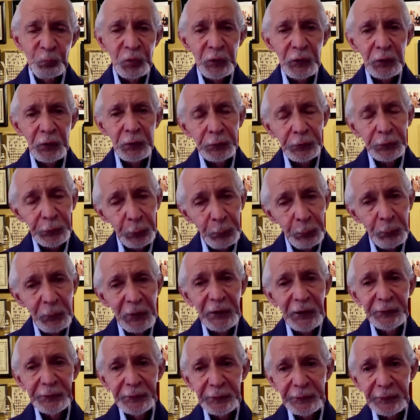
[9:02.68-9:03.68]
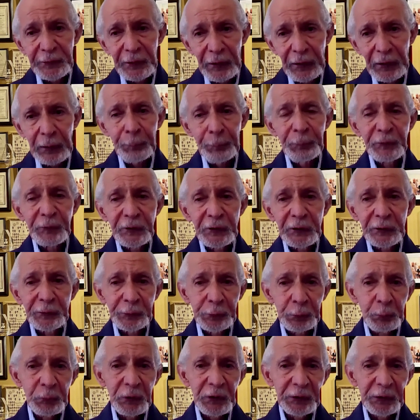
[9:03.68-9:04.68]
to make it happen and to
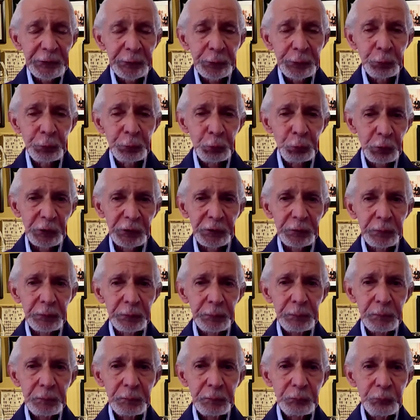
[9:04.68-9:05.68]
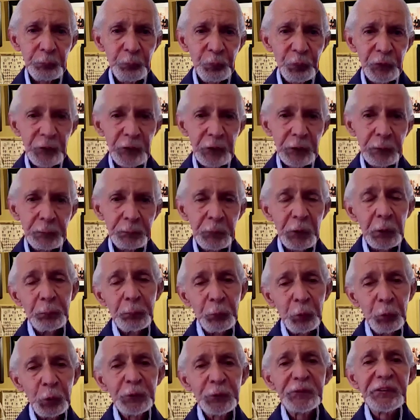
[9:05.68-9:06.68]
make it work. But both
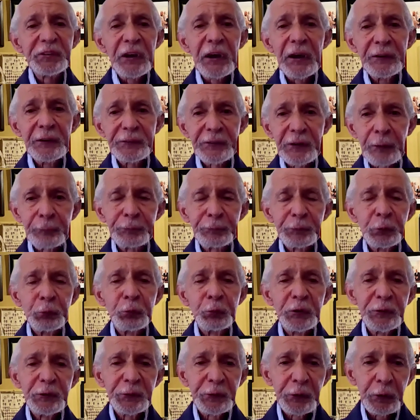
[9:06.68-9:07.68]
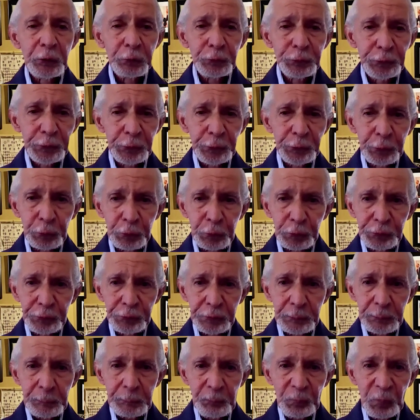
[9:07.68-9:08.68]
sides have to reach out to those
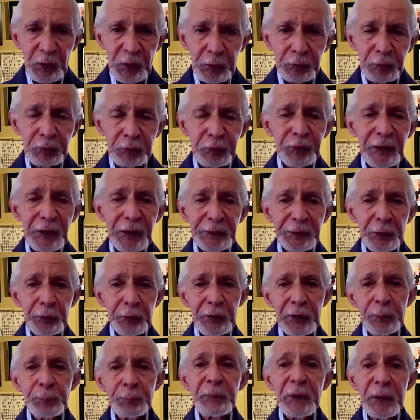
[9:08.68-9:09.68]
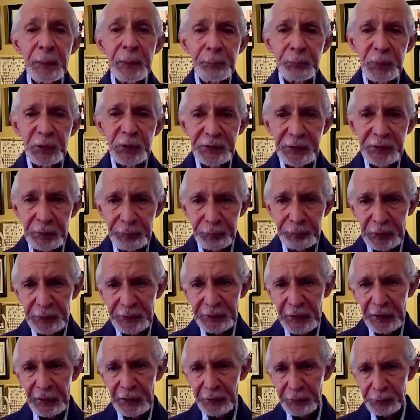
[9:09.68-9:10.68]
veteran members of the
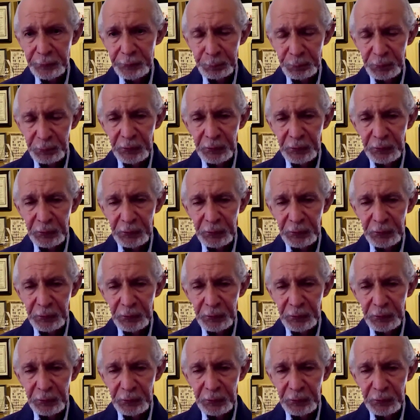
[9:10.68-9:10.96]
diaspora.